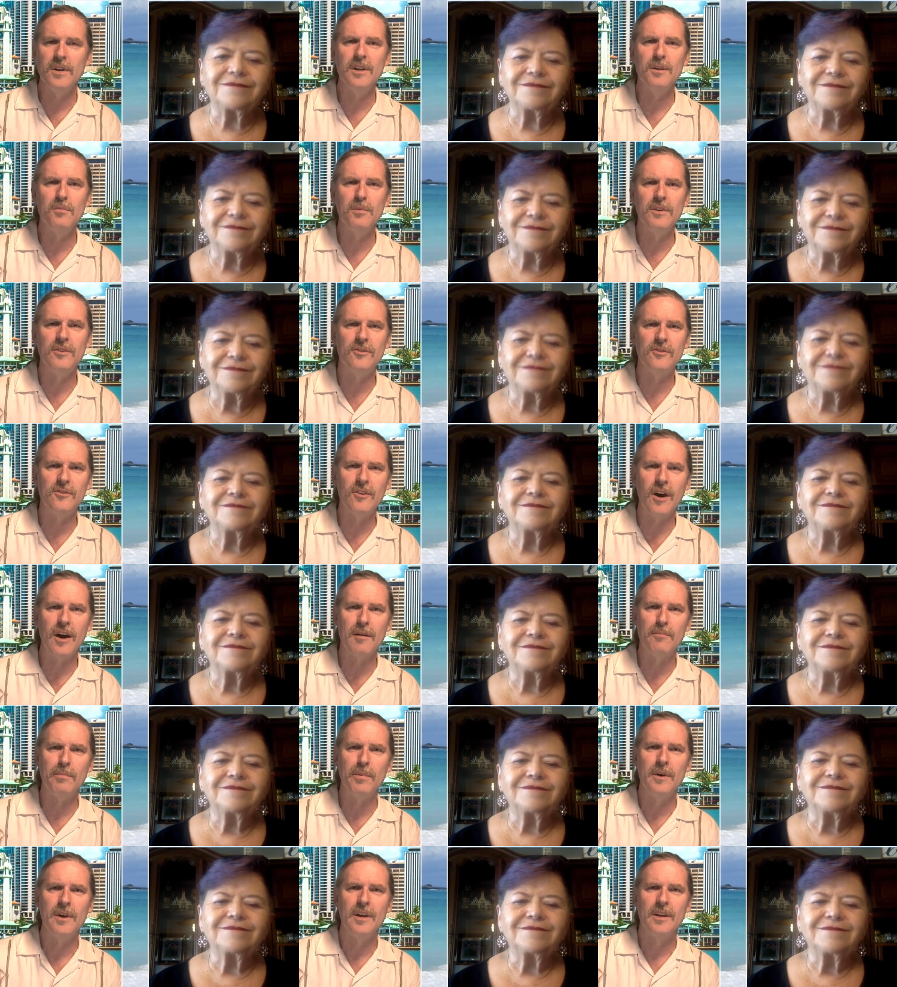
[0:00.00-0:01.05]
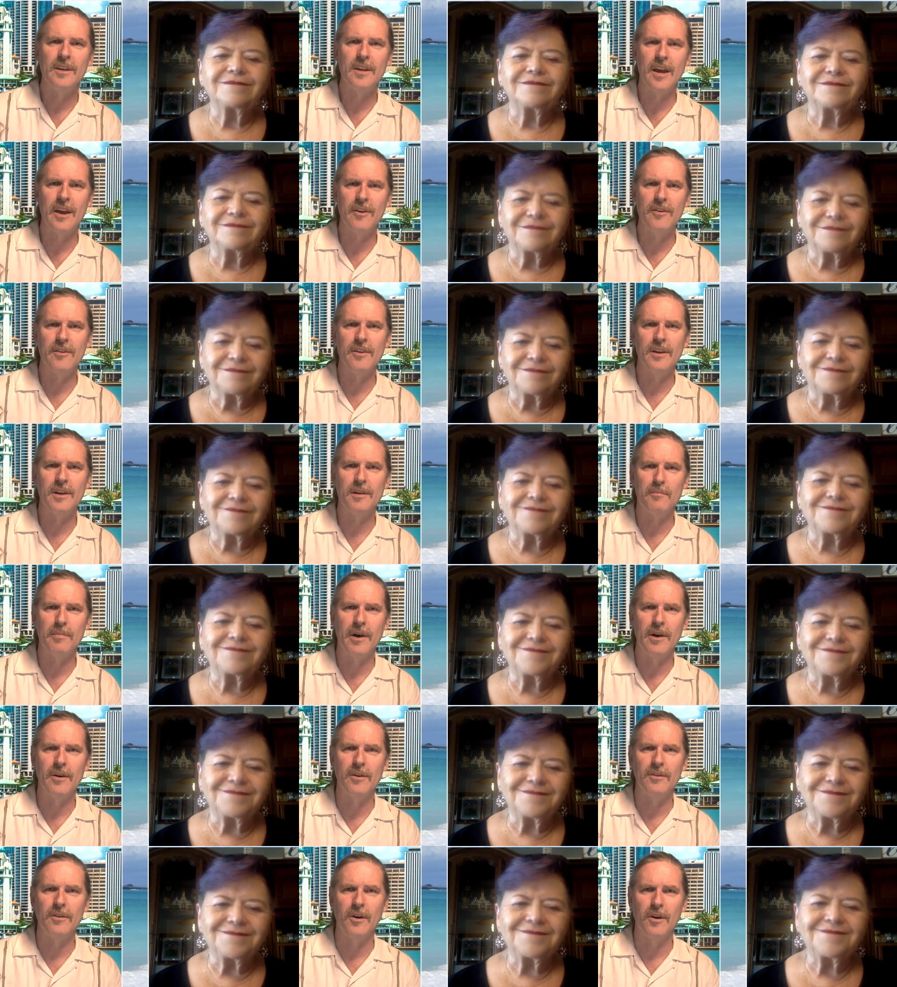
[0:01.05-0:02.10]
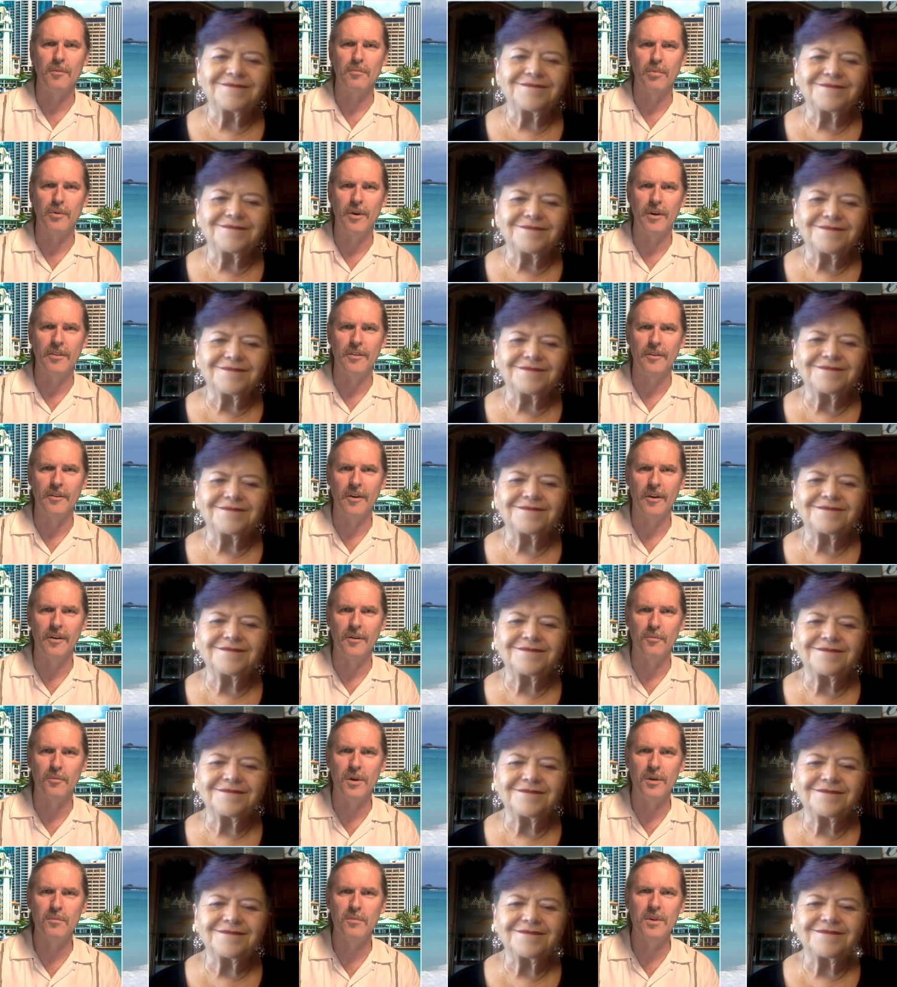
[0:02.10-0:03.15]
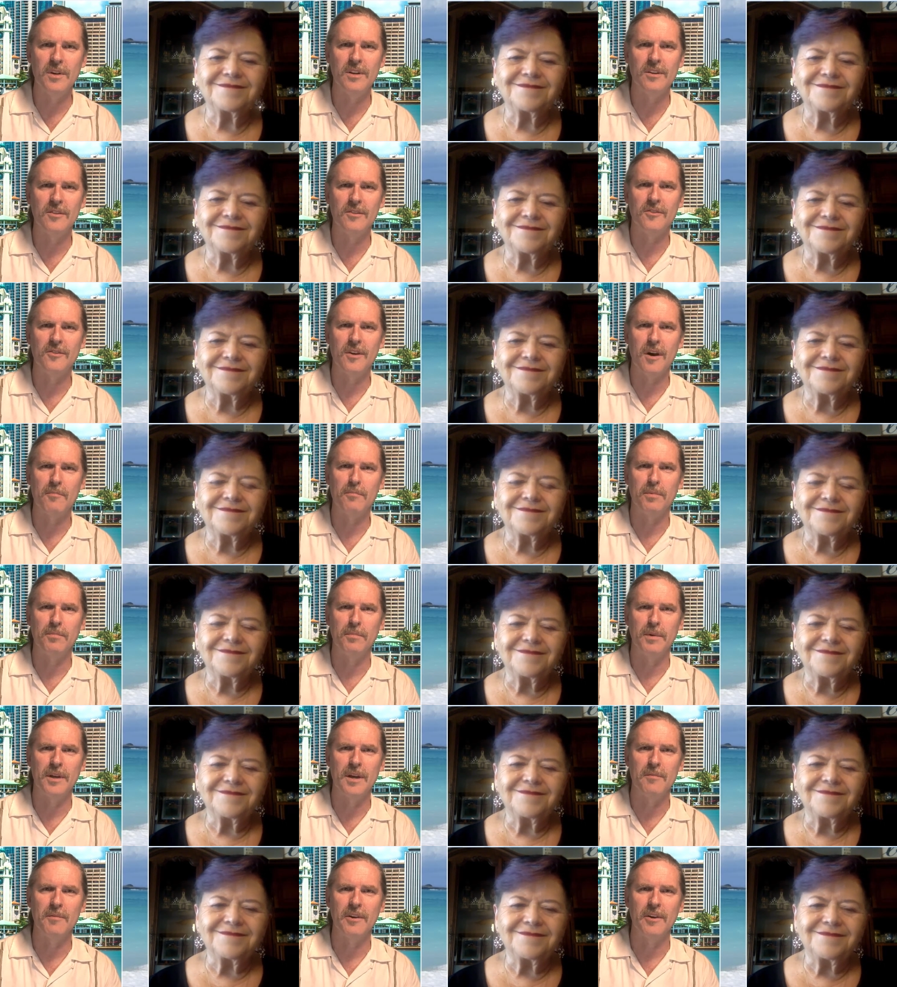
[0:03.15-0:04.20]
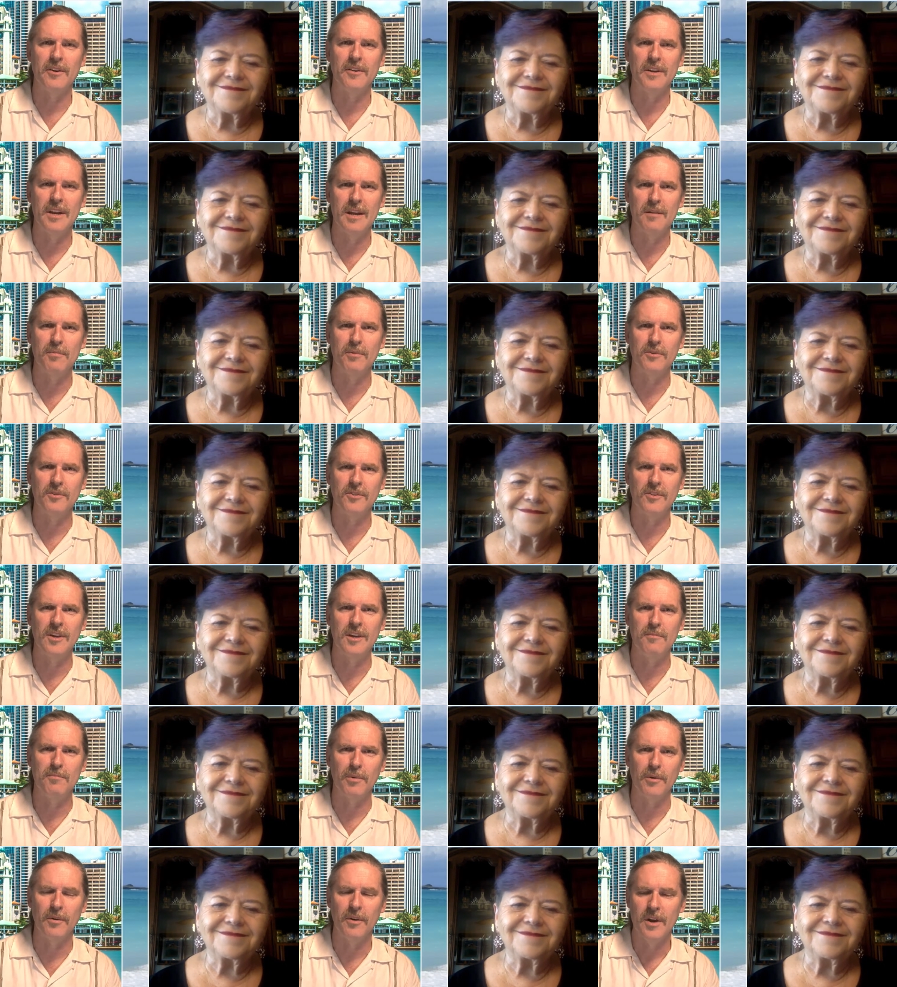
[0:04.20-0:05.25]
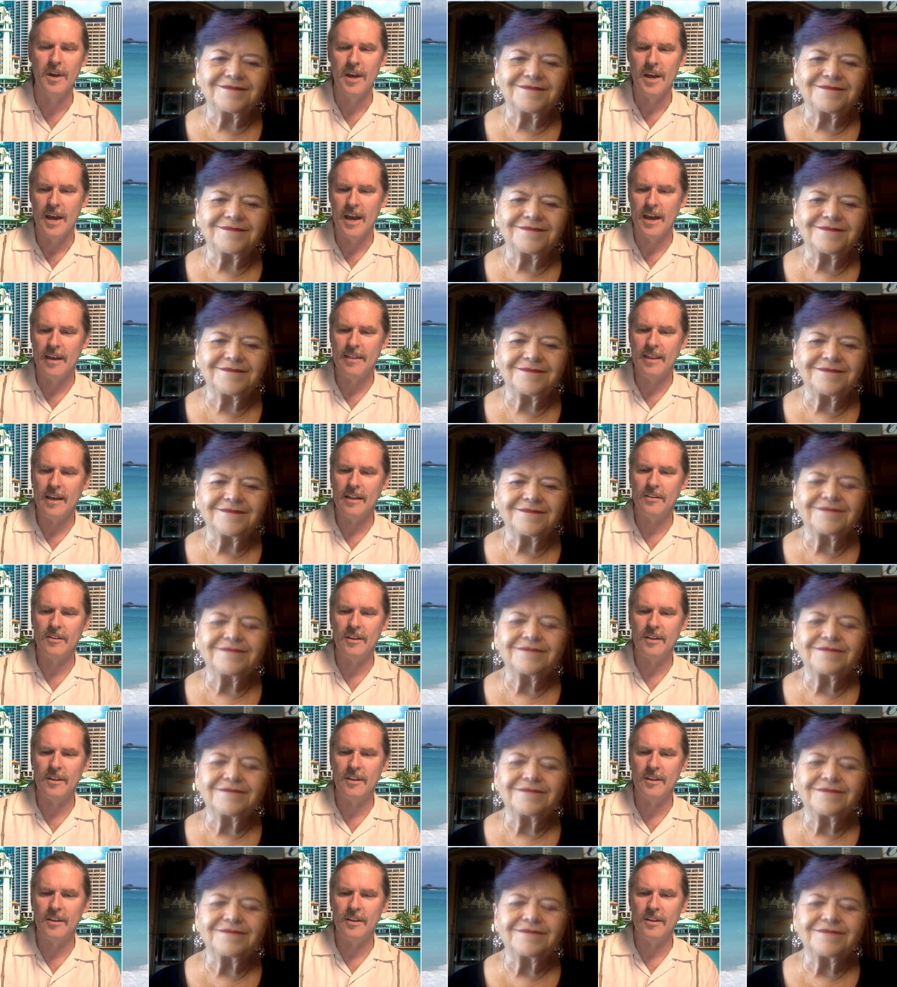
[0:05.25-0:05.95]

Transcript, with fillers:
Speaker 1: did we stop caring about our brother? Our, when we did stop becoming our neighbor's keeper? And that